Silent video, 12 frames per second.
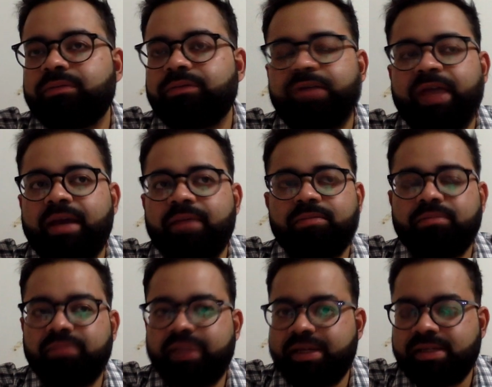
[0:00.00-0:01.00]
where
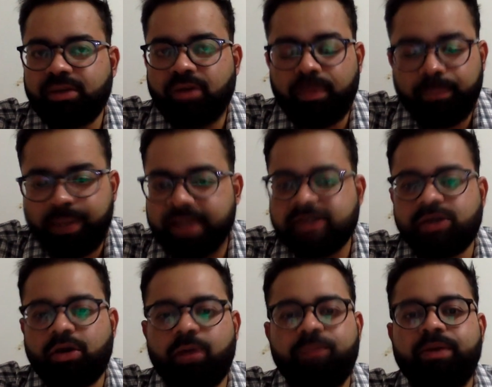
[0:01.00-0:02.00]
there is a complex
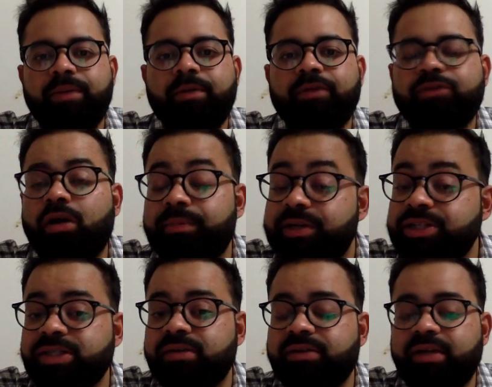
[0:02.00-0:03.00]
cobweb of
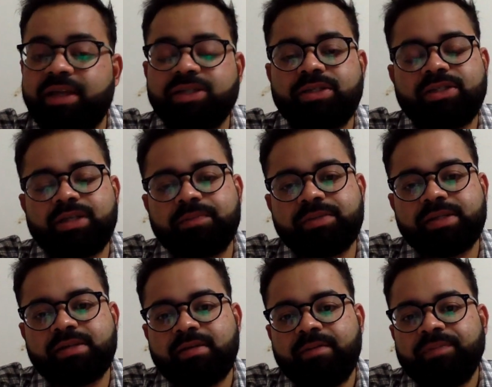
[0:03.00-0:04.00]
commercial
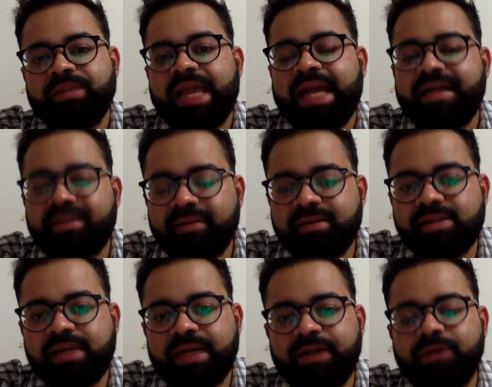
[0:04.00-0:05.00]
relationships, enters
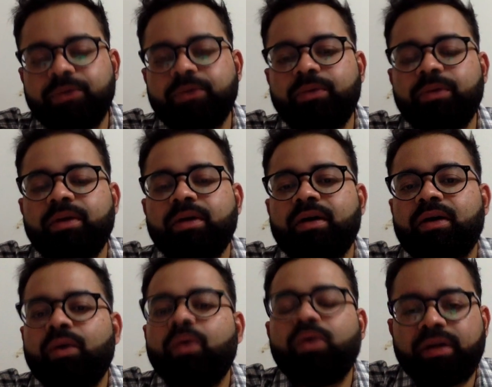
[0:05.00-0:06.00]
into
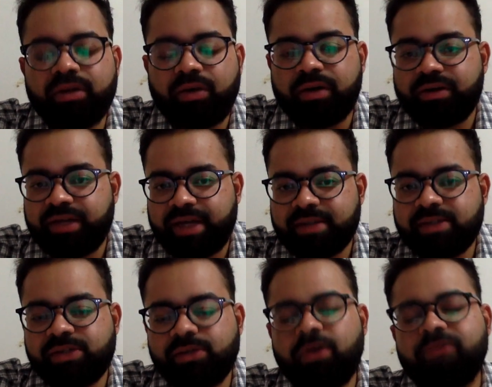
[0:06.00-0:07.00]
oral contracts.
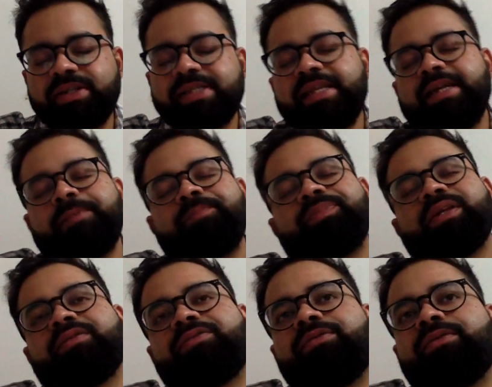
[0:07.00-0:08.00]
So obviously,
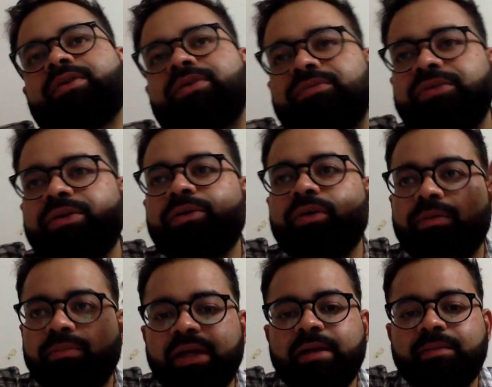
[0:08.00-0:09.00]

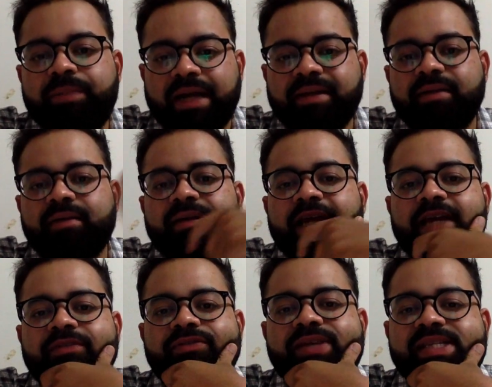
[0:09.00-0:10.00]
in practical
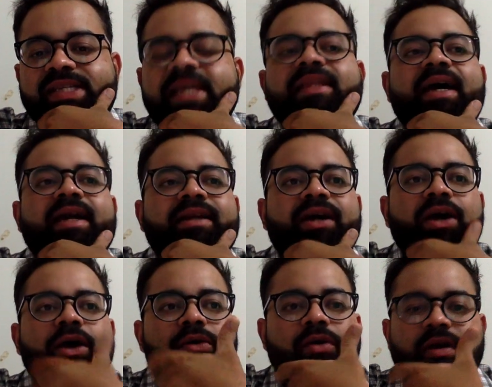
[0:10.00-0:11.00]
life, we see that
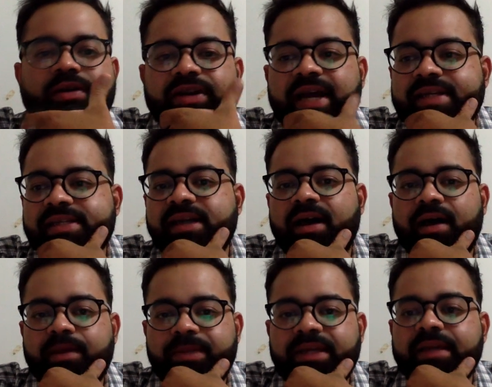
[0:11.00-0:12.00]
contracts
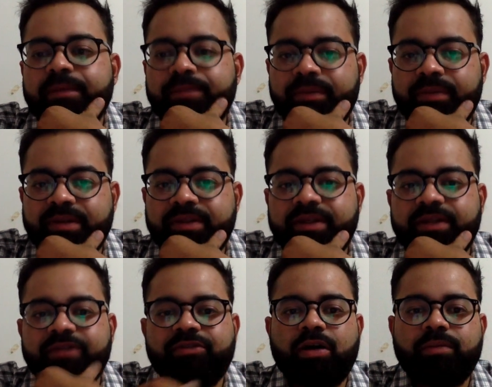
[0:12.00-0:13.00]
are being implemented in
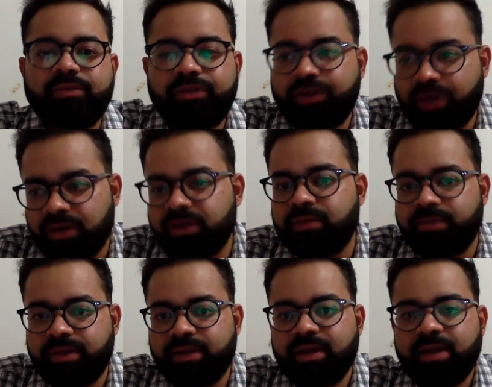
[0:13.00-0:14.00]
the form of a document,